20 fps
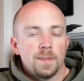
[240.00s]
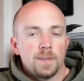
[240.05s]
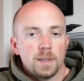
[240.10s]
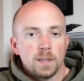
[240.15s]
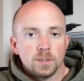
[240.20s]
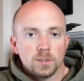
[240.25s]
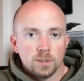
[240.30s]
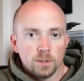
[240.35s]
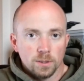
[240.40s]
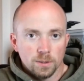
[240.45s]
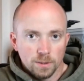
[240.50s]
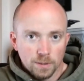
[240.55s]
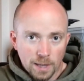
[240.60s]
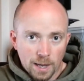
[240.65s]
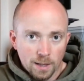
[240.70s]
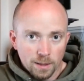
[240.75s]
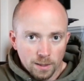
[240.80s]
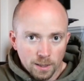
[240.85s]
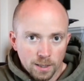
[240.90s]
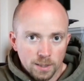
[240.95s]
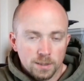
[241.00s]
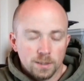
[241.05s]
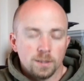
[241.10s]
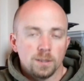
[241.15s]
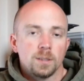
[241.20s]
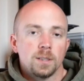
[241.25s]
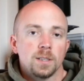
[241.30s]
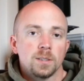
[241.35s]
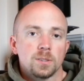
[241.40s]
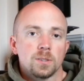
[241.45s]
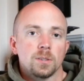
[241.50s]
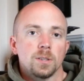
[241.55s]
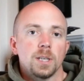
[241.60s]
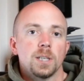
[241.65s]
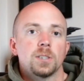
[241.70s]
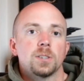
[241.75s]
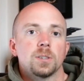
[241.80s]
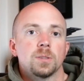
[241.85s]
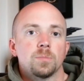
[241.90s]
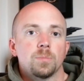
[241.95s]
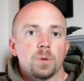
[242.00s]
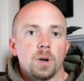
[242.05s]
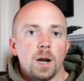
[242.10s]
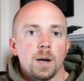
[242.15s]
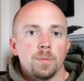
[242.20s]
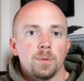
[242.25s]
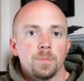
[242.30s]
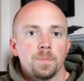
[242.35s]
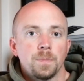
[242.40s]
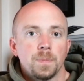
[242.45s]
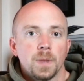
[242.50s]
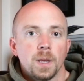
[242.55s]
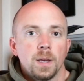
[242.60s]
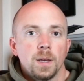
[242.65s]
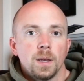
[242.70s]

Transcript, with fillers: and the insul- that led to the insulation problem.